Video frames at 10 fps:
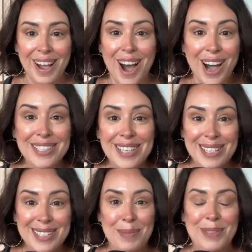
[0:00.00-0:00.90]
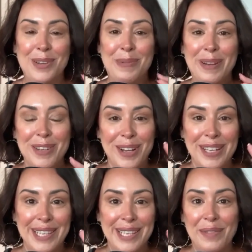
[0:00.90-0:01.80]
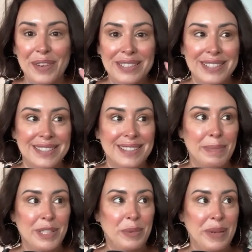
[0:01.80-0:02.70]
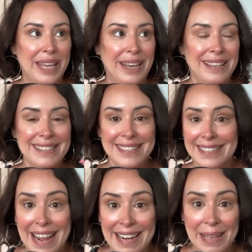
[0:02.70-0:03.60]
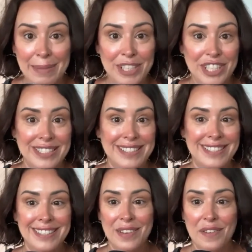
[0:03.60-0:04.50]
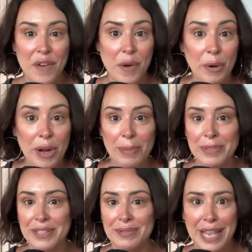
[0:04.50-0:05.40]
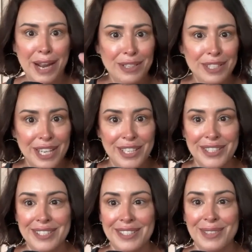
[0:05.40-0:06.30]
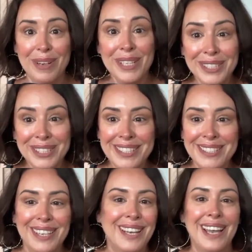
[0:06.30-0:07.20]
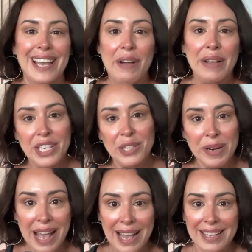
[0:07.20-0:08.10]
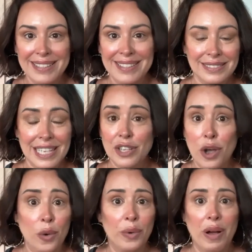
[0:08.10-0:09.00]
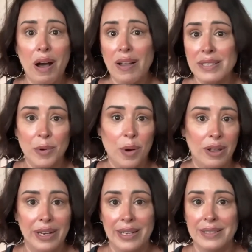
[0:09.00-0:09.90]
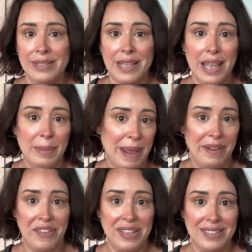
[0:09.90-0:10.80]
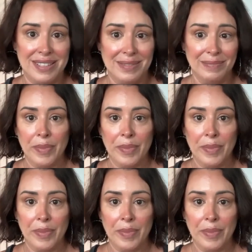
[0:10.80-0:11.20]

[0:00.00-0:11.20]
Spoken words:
On today's episode, we are talking the difference between static images, photo dumps, carousels, reels, and how each one has its own awesome qualities and benefits.